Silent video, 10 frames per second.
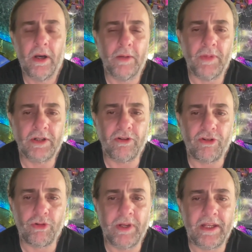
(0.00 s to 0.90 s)
among a
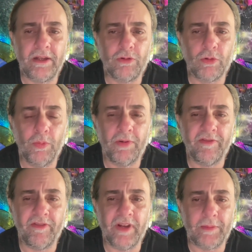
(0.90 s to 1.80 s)
shrinking group
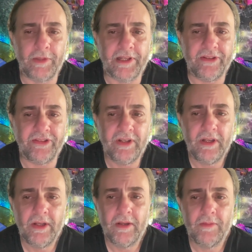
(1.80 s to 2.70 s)
of families
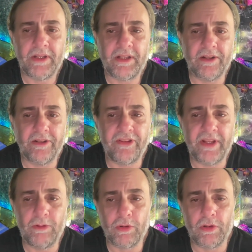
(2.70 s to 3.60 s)
because
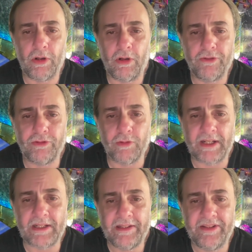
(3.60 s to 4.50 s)
they were all
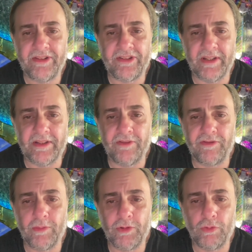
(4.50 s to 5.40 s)
directly descended
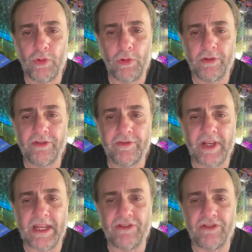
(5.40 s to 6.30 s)
from the rulers
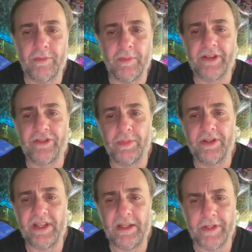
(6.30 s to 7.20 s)
of ancient
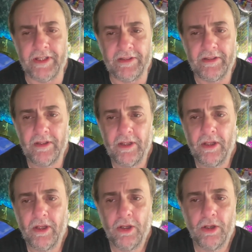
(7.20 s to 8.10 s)
Mesopotamia,
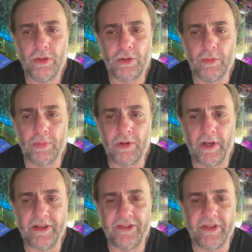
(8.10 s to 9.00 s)
who
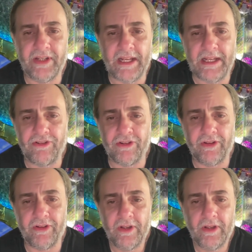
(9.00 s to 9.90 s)
comprised an
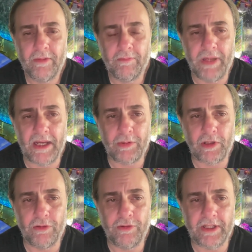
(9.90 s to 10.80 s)
ancient
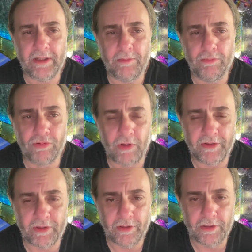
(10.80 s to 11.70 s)
Babylonian
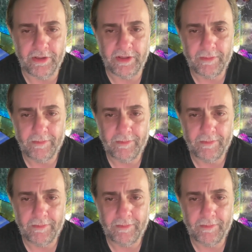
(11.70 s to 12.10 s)
brotherhood.